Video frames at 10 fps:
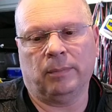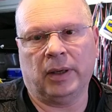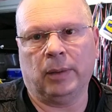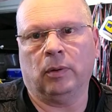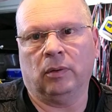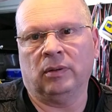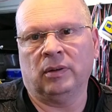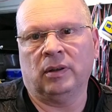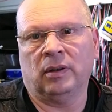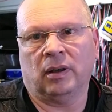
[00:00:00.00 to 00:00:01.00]
people
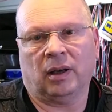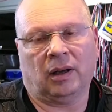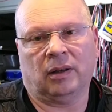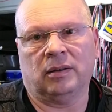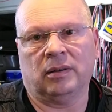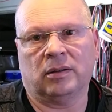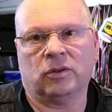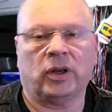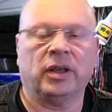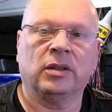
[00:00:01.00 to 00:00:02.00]
and
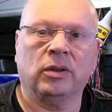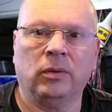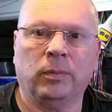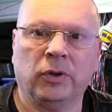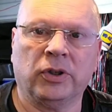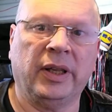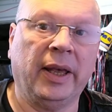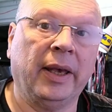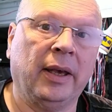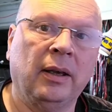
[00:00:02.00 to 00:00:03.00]
trying to push
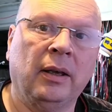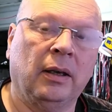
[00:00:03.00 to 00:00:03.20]
their